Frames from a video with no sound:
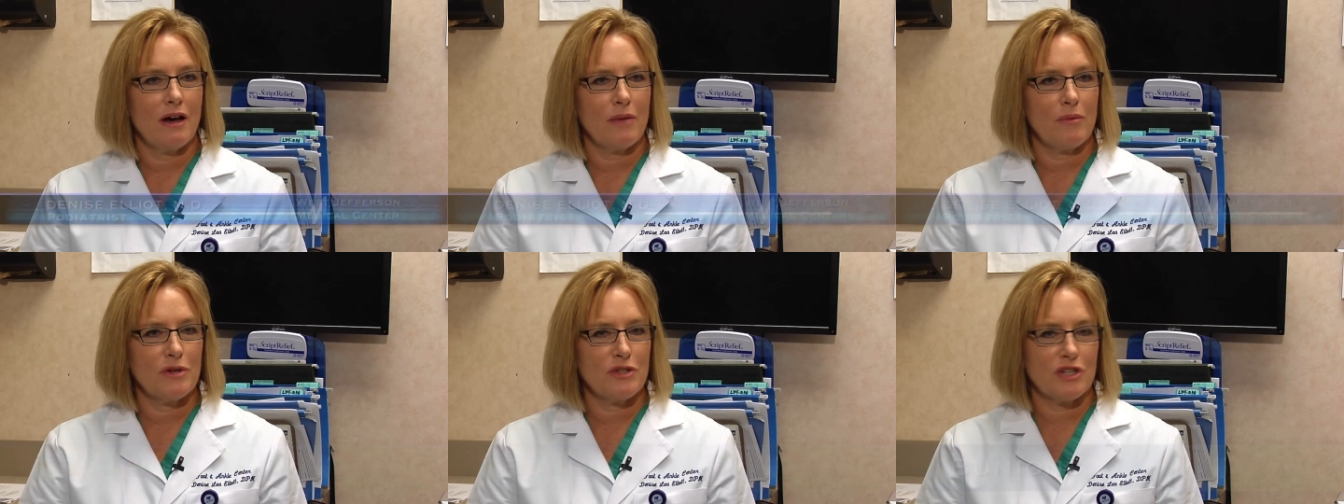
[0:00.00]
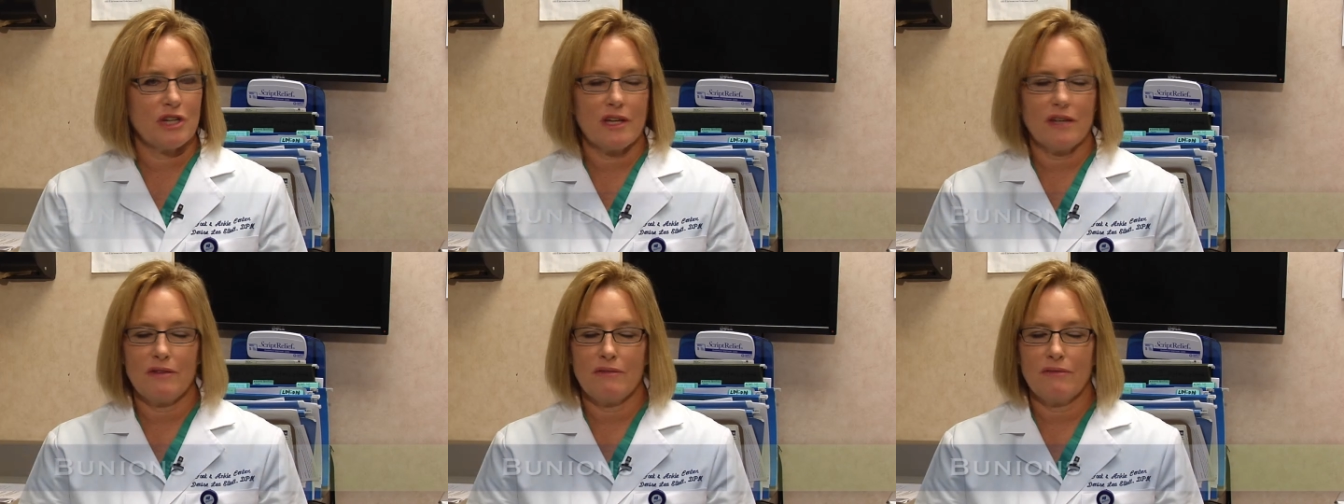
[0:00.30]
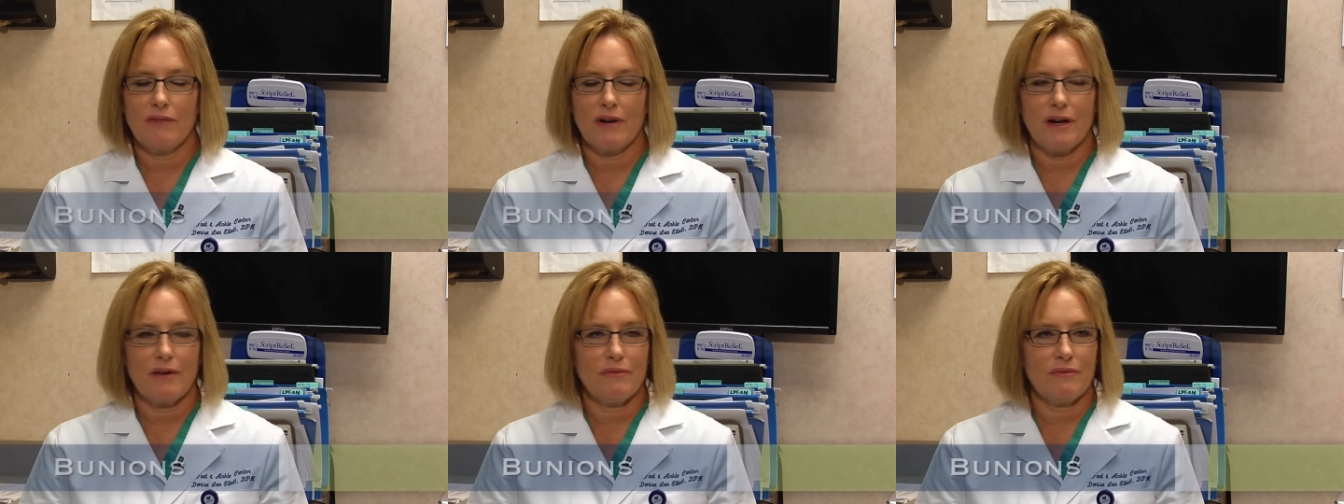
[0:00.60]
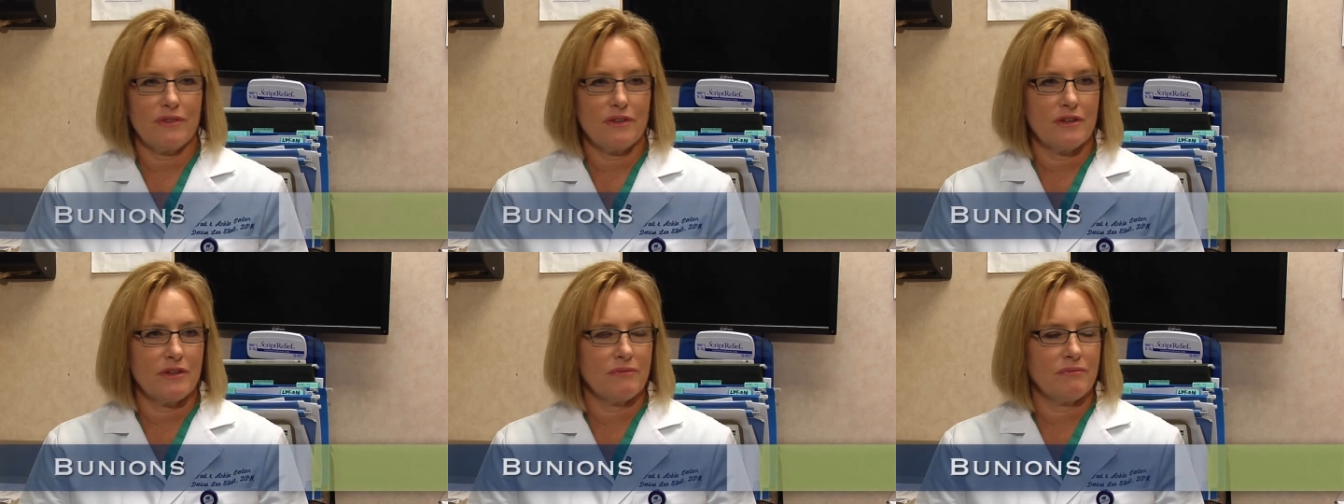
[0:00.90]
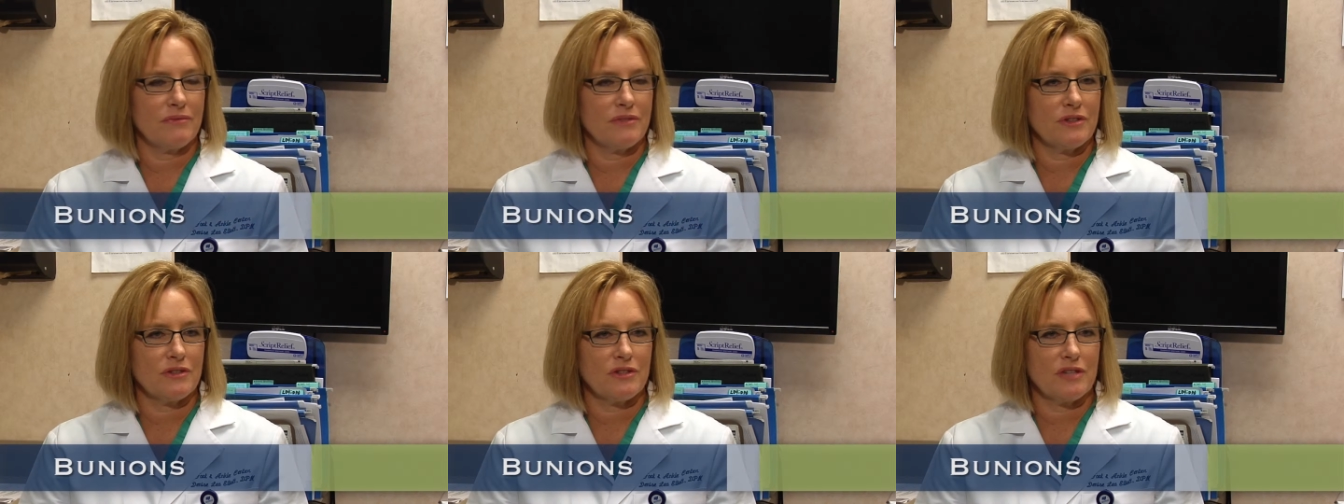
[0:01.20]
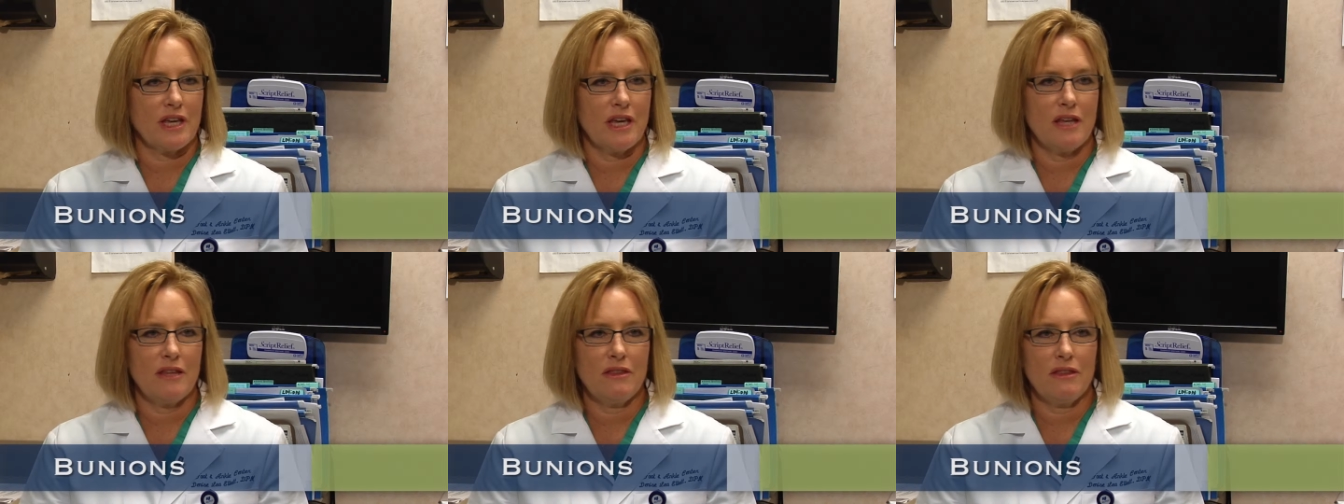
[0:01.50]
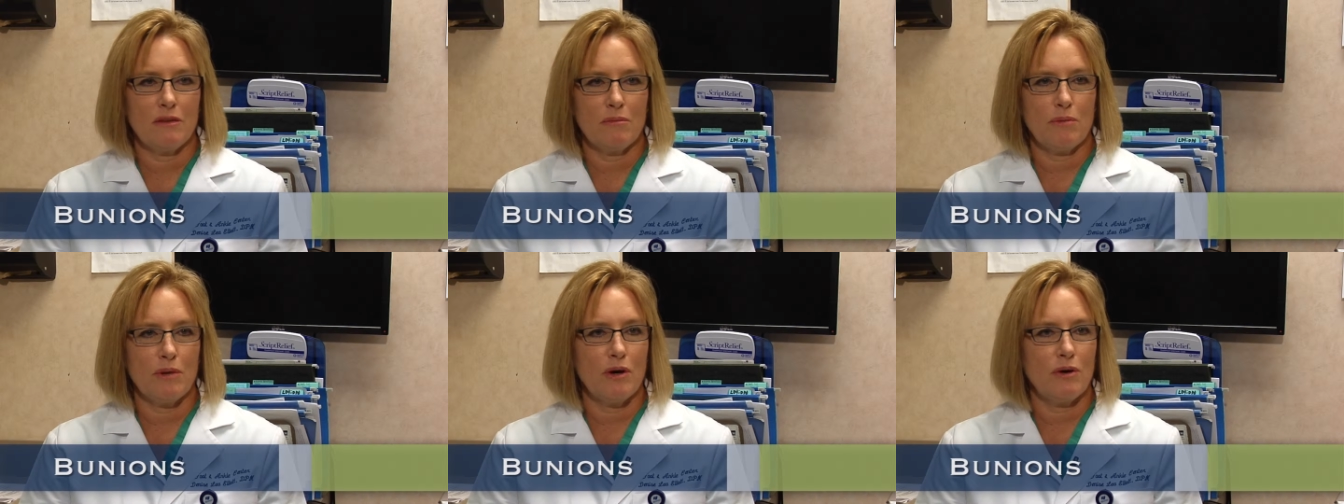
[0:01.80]
which can involve the skin,
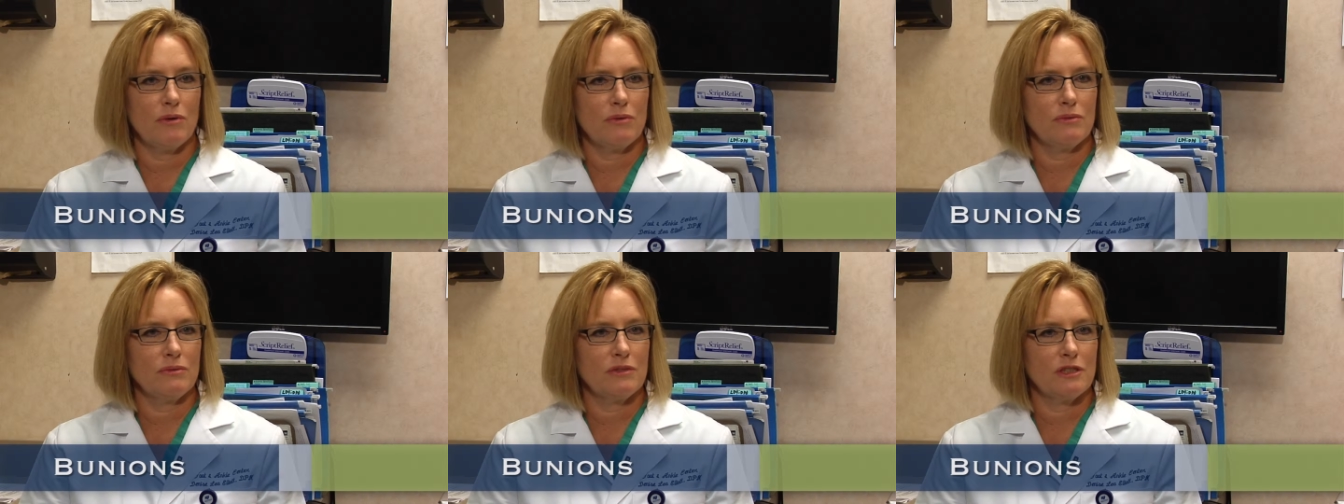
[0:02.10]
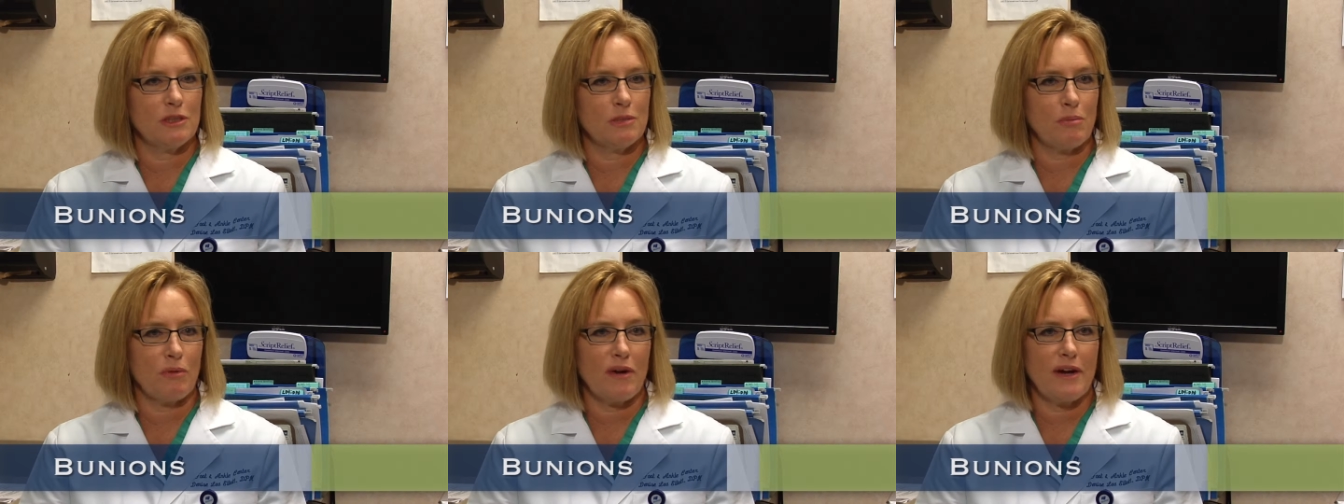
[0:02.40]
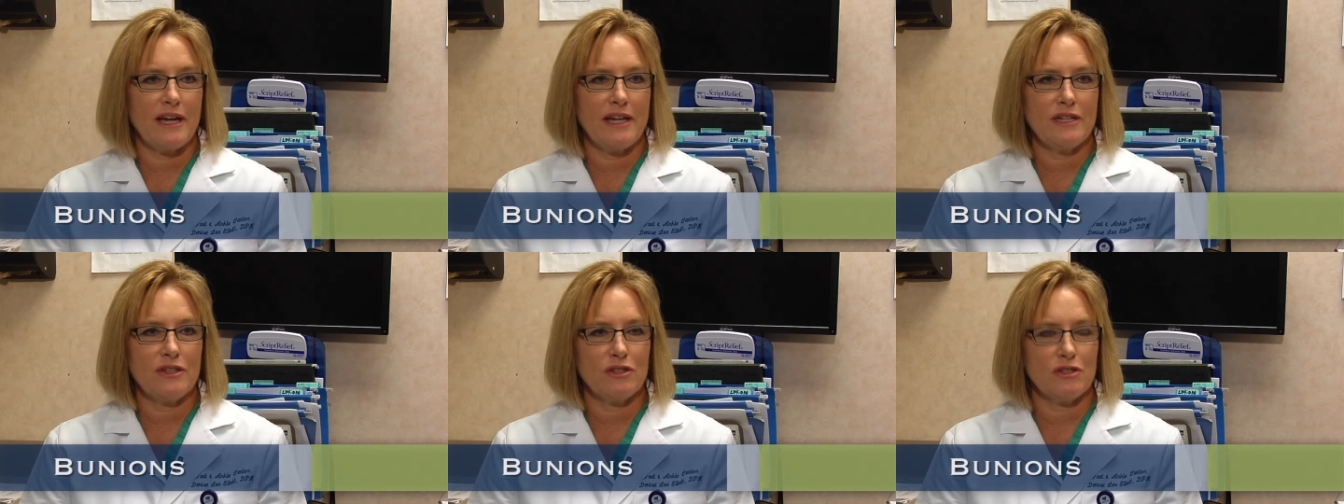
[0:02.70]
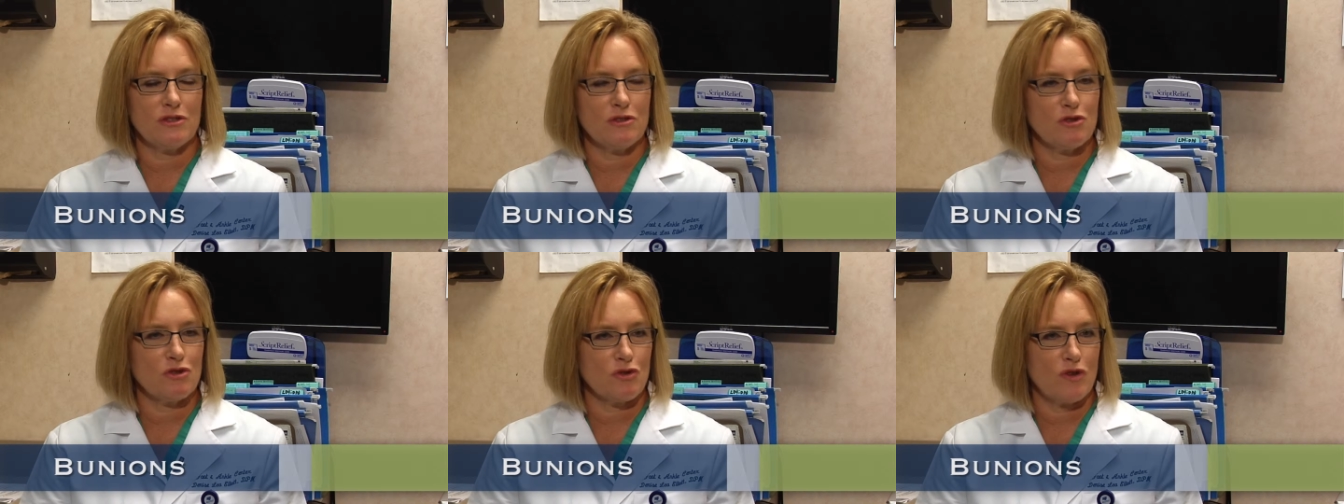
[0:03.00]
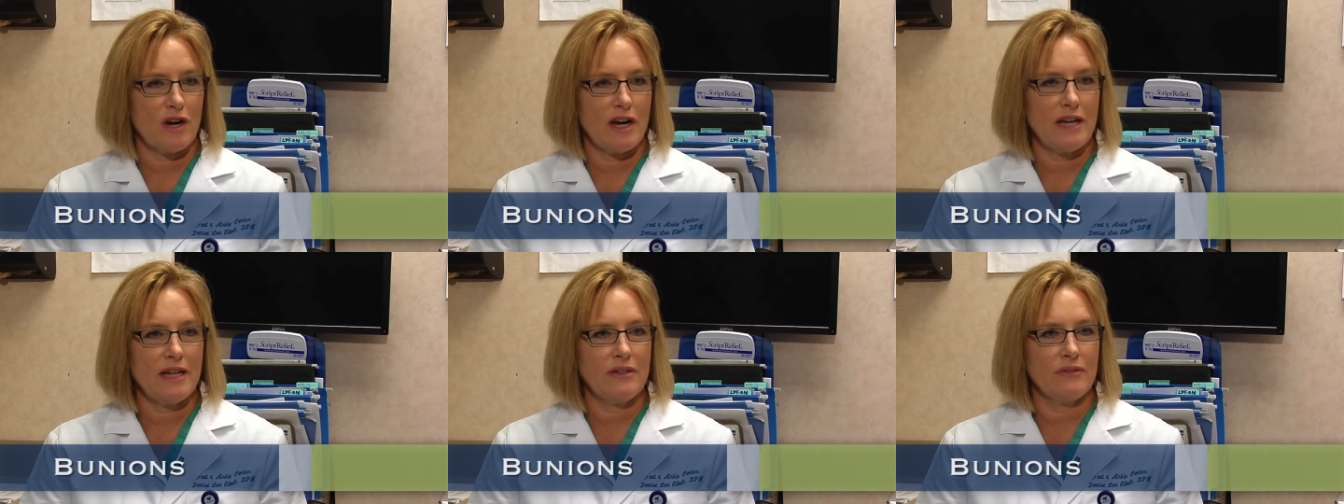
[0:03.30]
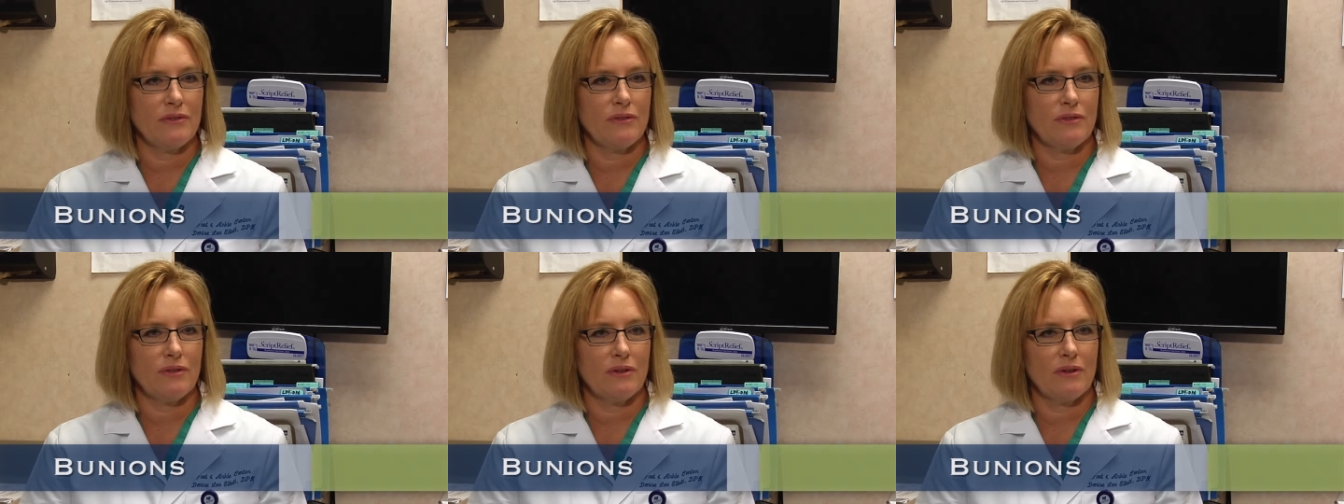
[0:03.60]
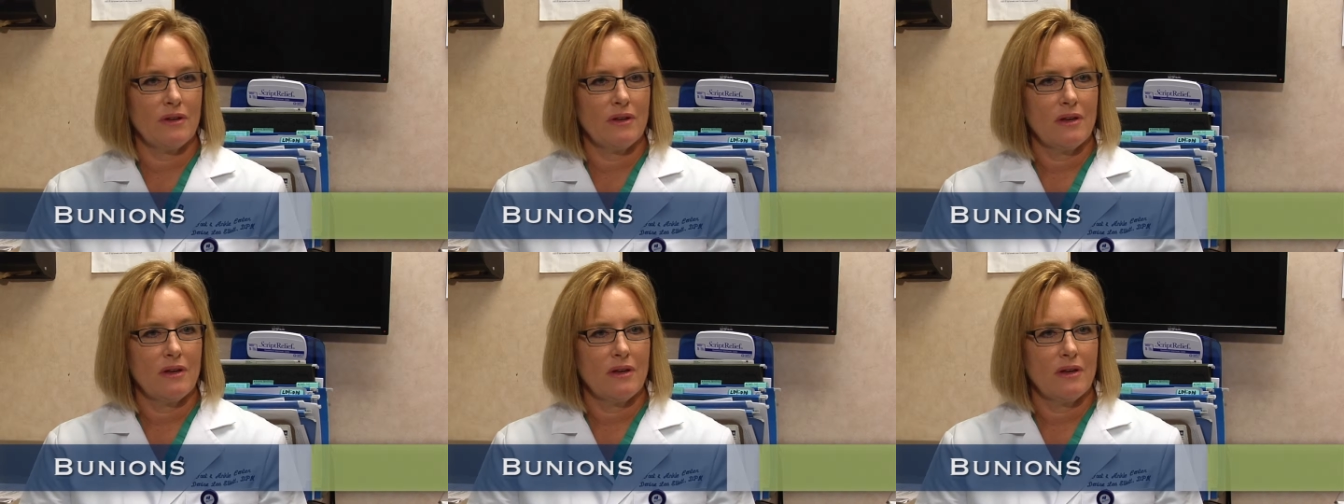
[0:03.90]
the bones, sprains and strains.